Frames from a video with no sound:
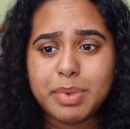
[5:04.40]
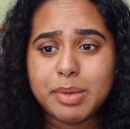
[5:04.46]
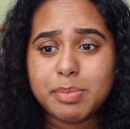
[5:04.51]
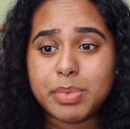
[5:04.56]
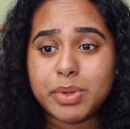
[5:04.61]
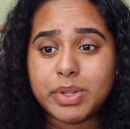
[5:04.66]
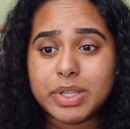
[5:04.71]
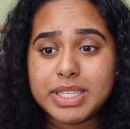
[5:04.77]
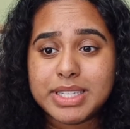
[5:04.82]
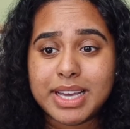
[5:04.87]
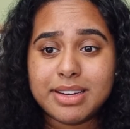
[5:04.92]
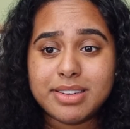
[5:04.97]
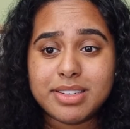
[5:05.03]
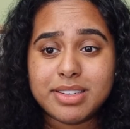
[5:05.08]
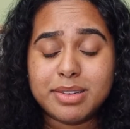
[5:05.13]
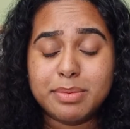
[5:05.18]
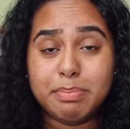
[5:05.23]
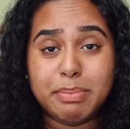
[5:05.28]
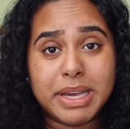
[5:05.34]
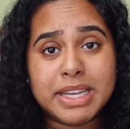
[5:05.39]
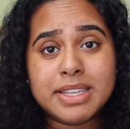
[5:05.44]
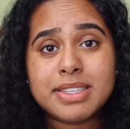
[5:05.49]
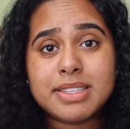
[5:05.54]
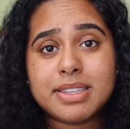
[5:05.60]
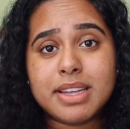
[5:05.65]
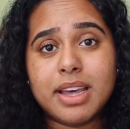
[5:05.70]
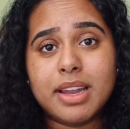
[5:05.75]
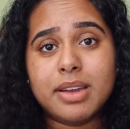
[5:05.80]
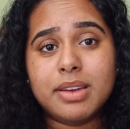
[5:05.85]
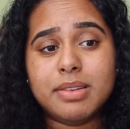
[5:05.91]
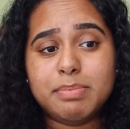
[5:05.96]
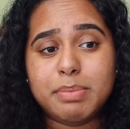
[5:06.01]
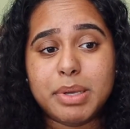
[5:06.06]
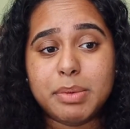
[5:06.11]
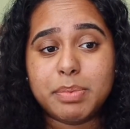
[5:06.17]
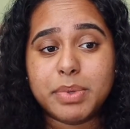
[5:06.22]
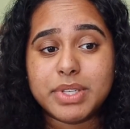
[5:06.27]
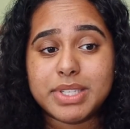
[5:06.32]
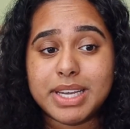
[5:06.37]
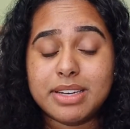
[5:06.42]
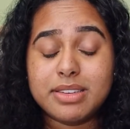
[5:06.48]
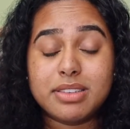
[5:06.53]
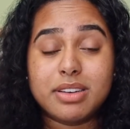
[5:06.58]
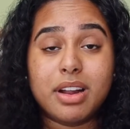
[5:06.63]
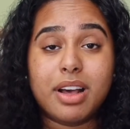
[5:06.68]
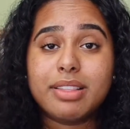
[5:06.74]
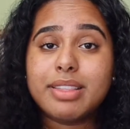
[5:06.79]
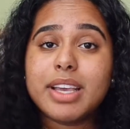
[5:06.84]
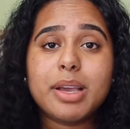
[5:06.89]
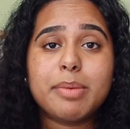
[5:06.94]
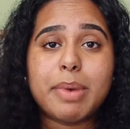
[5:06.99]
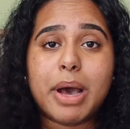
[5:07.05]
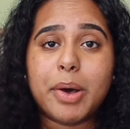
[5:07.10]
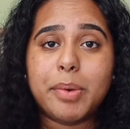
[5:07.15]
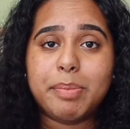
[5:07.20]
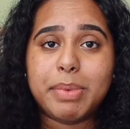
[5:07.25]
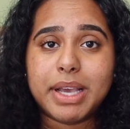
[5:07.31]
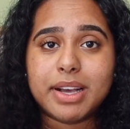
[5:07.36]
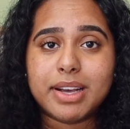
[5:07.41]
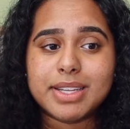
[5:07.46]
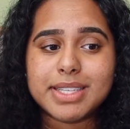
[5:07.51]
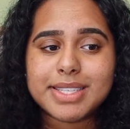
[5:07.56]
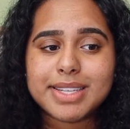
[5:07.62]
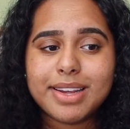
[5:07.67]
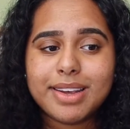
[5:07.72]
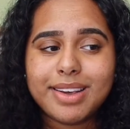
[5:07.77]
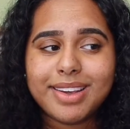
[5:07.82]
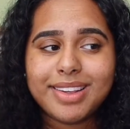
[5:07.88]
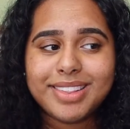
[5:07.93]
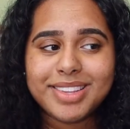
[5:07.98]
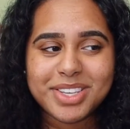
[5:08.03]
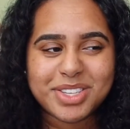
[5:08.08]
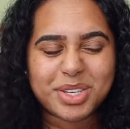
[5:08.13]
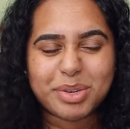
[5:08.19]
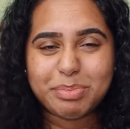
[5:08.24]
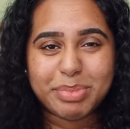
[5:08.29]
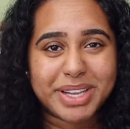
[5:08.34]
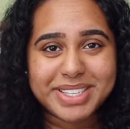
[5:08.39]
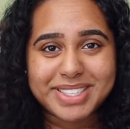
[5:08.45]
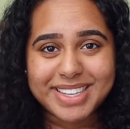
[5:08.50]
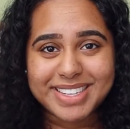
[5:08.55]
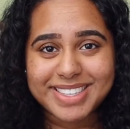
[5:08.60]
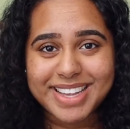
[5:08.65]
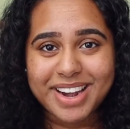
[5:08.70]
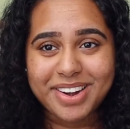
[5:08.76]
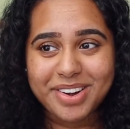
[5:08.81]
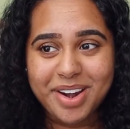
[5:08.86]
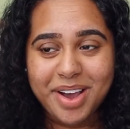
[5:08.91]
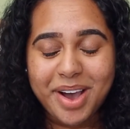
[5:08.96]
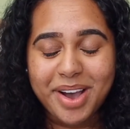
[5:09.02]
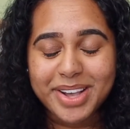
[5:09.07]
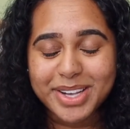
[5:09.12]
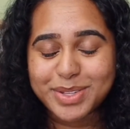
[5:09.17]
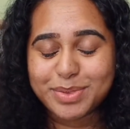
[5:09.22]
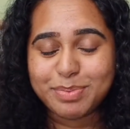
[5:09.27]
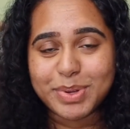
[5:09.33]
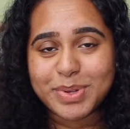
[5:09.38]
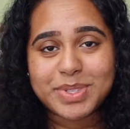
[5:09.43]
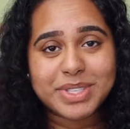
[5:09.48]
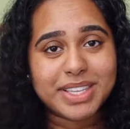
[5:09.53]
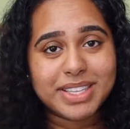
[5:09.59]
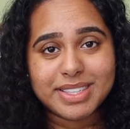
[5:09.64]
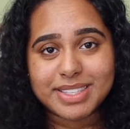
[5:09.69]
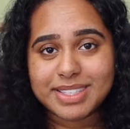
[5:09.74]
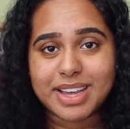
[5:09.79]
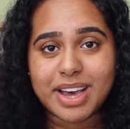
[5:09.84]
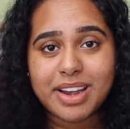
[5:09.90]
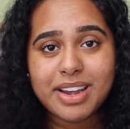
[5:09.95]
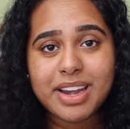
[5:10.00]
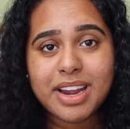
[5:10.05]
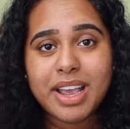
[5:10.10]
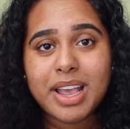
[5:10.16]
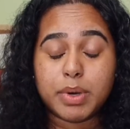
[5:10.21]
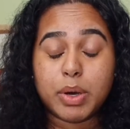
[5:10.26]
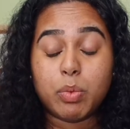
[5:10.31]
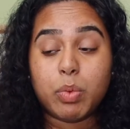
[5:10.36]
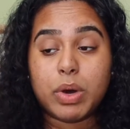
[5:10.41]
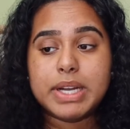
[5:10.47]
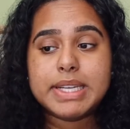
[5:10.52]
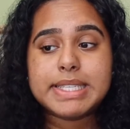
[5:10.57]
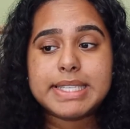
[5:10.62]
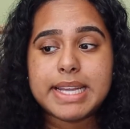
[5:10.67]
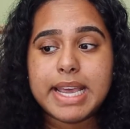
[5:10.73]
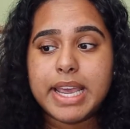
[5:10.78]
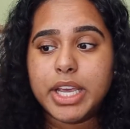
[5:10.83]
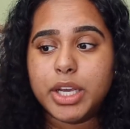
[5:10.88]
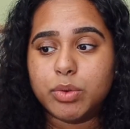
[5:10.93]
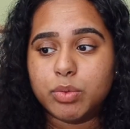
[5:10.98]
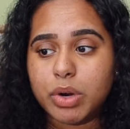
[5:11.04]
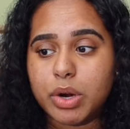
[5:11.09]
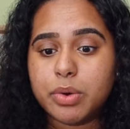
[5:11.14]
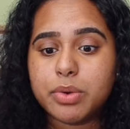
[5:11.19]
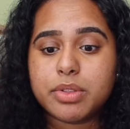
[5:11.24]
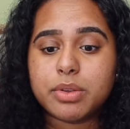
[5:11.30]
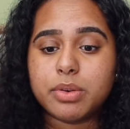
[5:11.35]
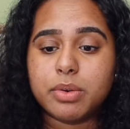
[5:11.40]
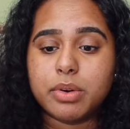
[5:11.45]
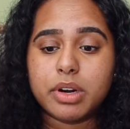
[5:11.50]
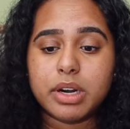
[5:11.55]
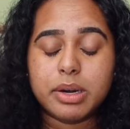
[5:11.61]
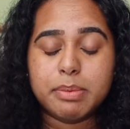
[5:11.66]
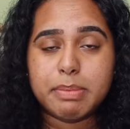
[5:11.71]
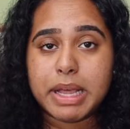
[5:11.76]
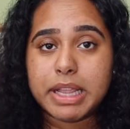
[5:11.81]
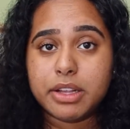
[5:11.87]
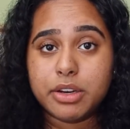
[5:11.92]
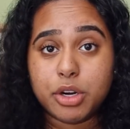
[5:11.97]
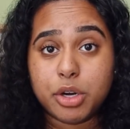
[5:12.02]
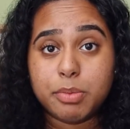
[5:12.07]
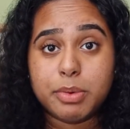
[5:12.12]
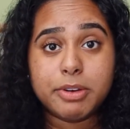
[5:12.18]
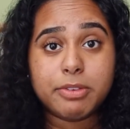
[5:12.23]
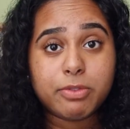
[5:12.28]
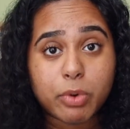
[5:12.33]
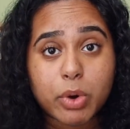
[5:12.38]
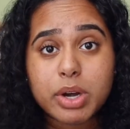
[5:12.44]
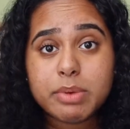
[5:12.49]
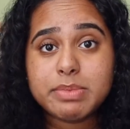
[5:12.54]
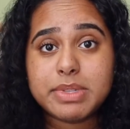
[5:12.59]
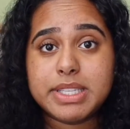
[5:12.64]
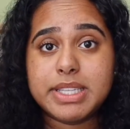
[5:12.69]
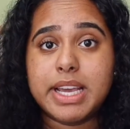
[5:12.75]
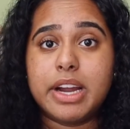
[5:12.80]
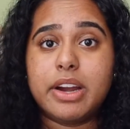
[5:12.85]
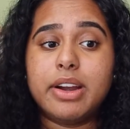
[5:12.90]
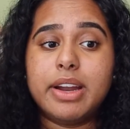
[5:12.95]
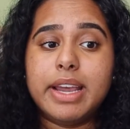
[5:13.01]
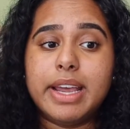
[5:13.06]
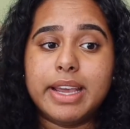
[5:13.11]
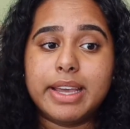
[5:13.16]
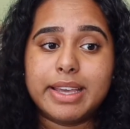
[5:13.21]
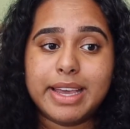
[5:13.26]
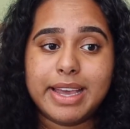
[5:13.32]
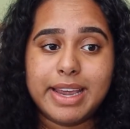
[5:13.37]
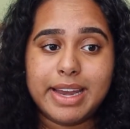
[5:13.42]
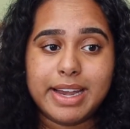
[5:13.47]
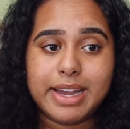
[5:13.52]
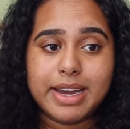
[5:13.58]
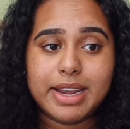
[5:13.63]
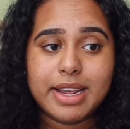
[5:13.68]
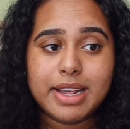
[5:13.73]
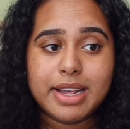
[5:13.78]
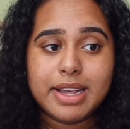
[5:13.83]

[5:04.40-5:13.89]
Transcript: people tend to miss and people tend to not think about because these are places that are not exposed to the sun. But once a growth or melanoma forms there, it can